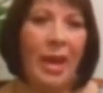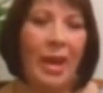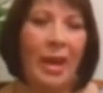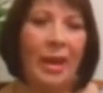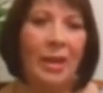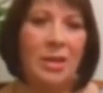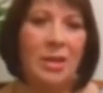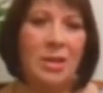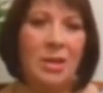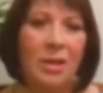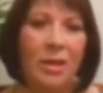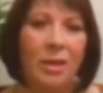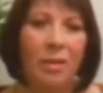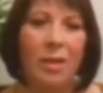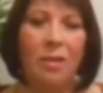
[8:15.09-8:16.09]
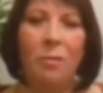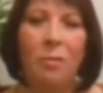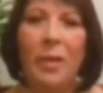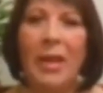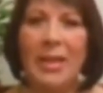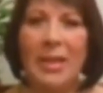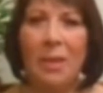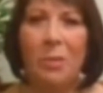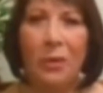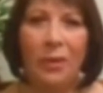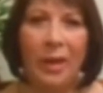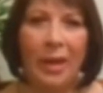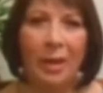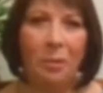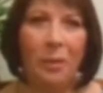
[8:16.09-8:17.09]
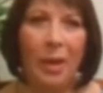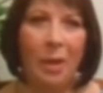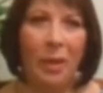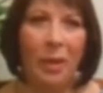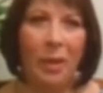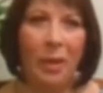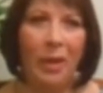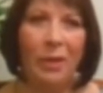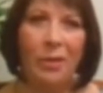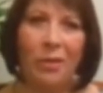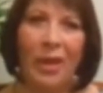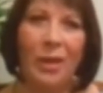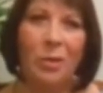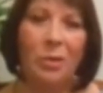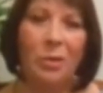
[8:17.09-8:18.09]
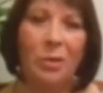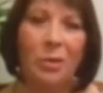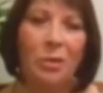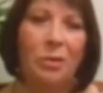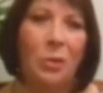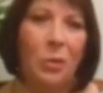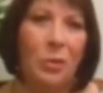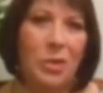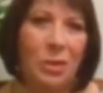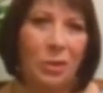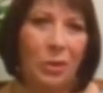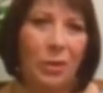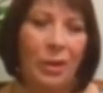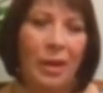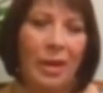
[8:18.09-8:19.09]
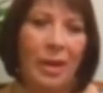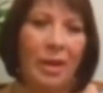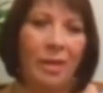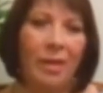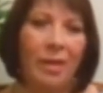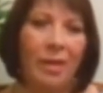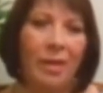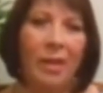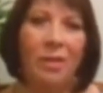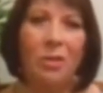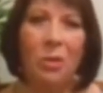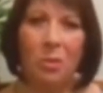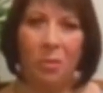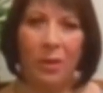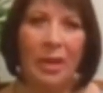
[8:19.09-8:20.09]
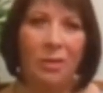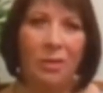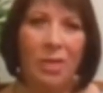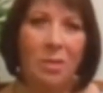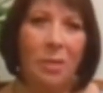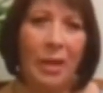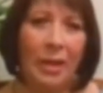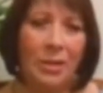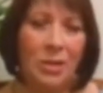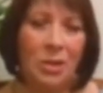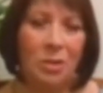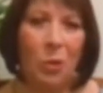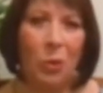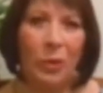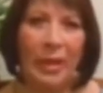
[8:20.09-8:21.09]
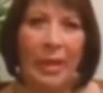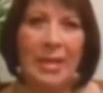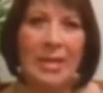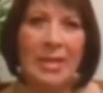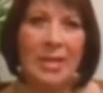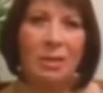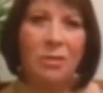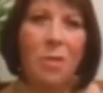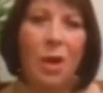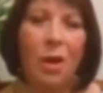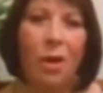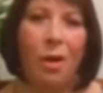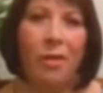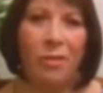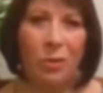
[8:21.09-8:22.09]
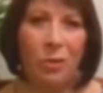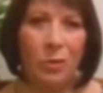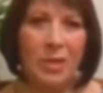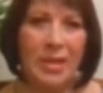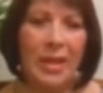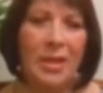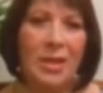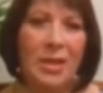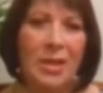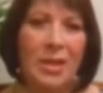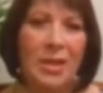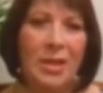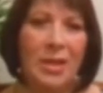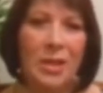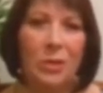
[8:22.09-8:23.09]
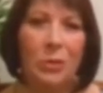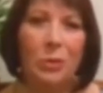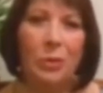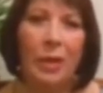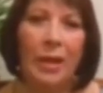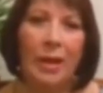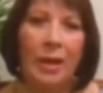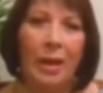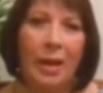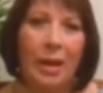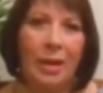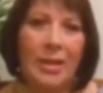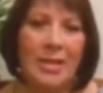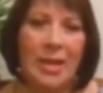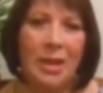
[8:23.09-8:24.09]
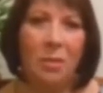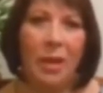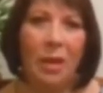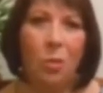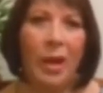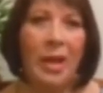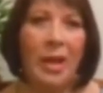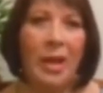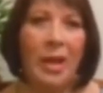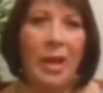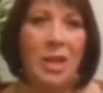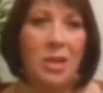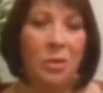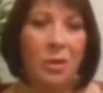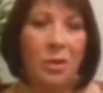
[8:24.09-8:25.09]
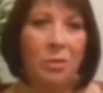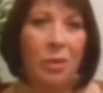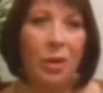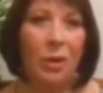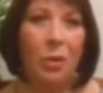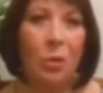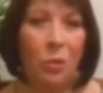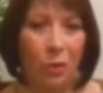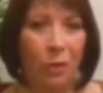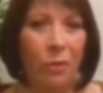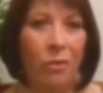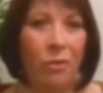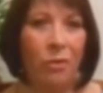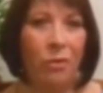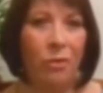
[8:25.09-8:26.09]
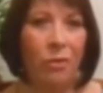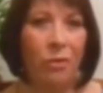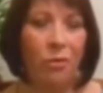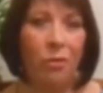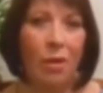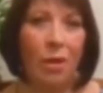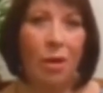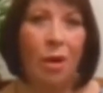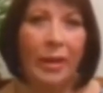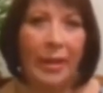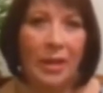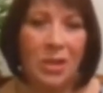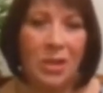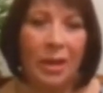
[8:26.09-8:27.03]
And they picked up on that, and because they could afford to, they thought by giving me two more years of my high school, senior school, uh, sending me away to a, a all-girls college